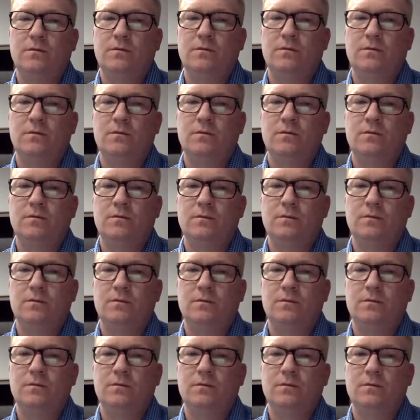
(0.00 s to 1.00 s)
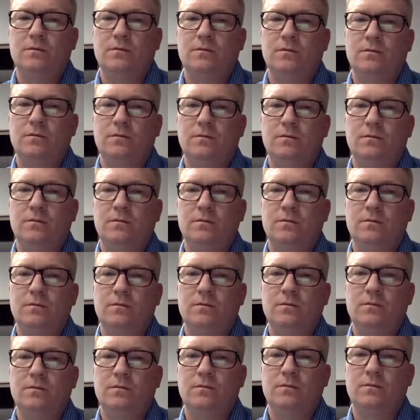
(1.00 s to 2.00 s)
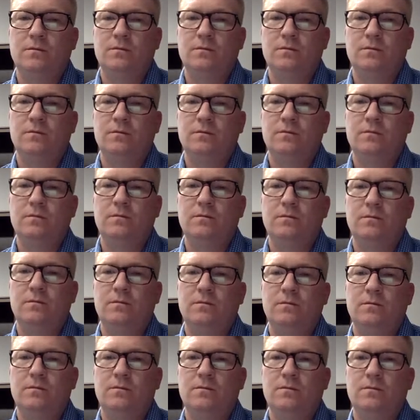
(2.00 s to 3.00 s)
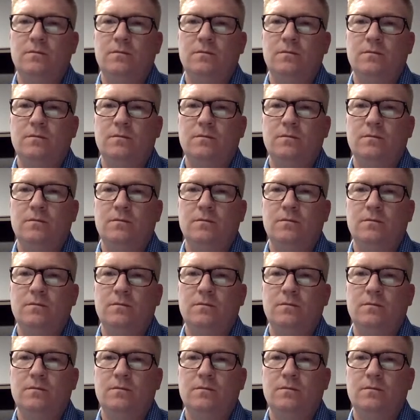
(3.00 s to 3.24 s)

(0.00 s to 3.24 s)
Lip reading: The person shown says nothing.